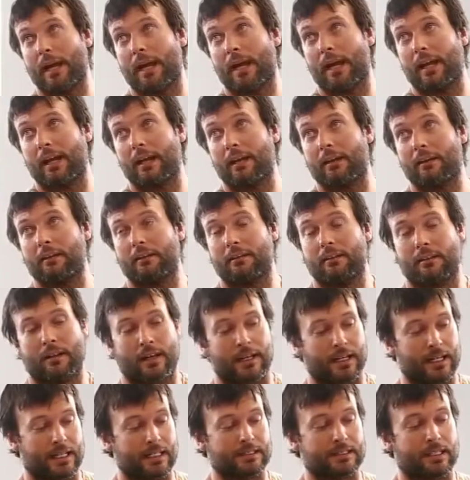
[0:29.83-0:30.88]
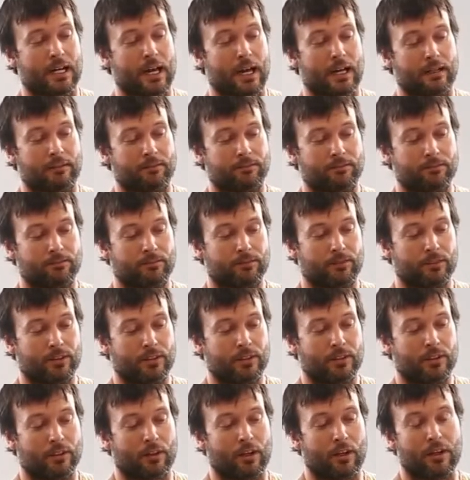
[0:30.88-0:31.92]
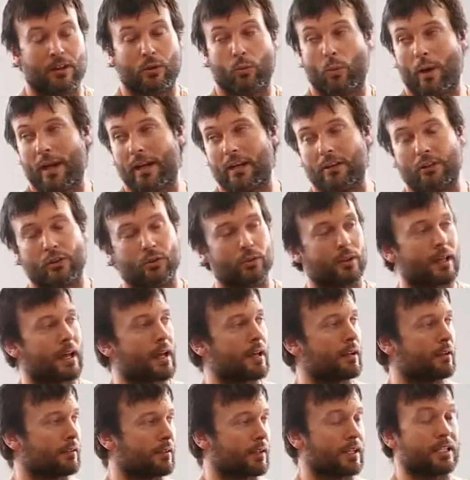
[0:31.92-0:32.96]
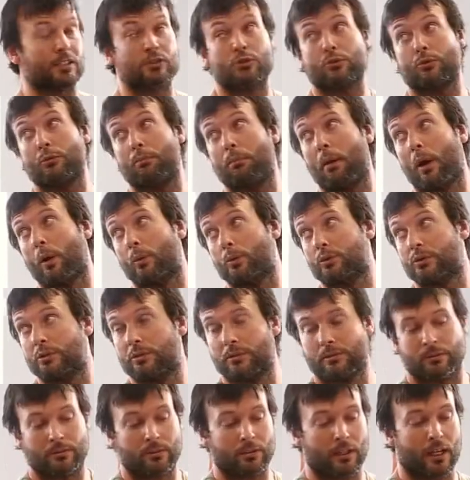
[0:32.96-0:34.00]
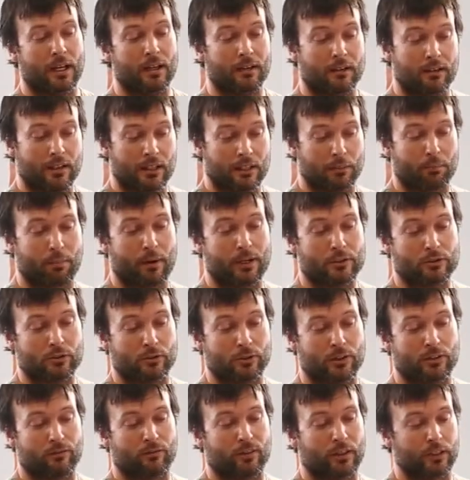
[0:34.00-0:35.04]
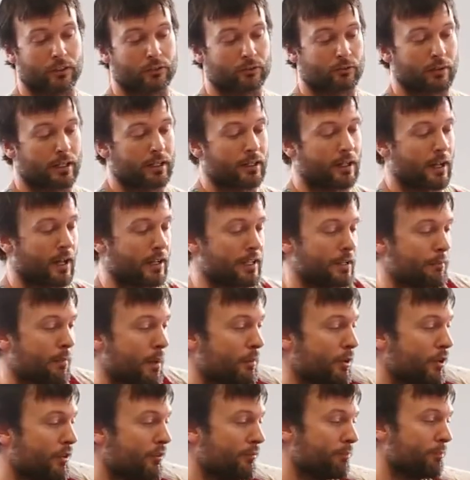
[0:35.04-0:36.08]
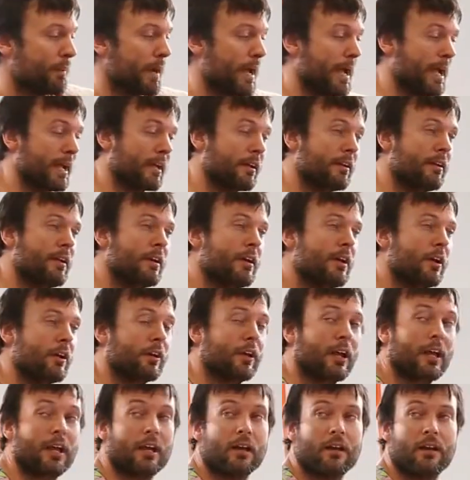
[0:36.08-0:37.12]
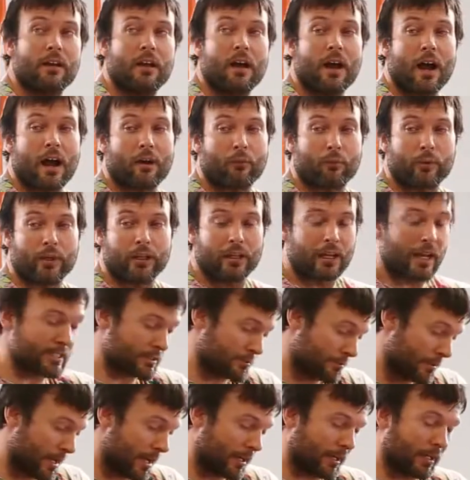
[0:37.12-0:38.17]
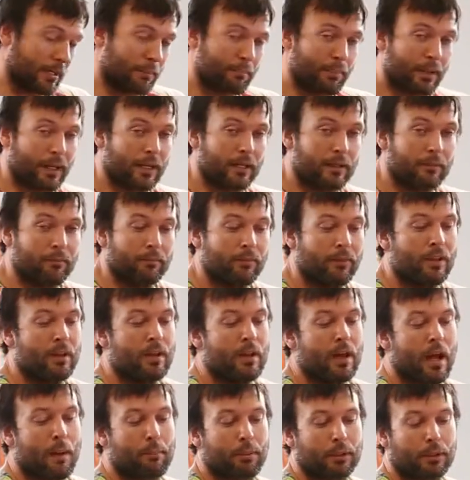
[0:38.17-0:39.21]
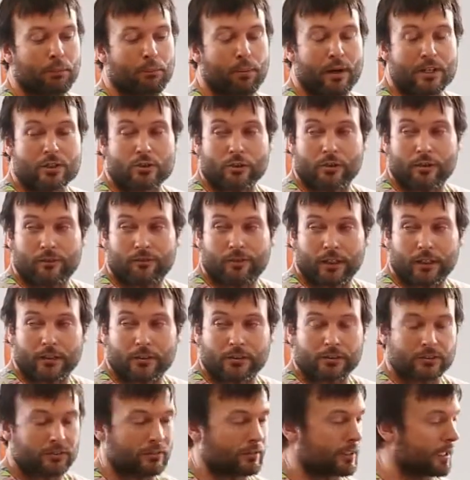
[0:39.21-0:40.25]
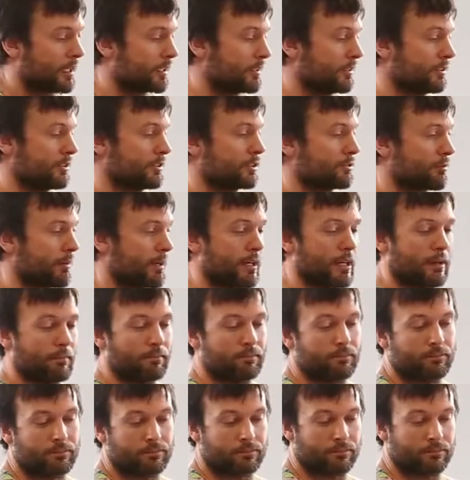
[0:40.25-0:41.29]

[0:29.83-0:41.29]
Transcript: my hand and he's not. Okay, the way you do that is through post. Okay, get the pressure into the fingers, right? I did my move, bang. Okay, I realize I'm not going to pin him. I put the pressure in the fingers. Okay, straight up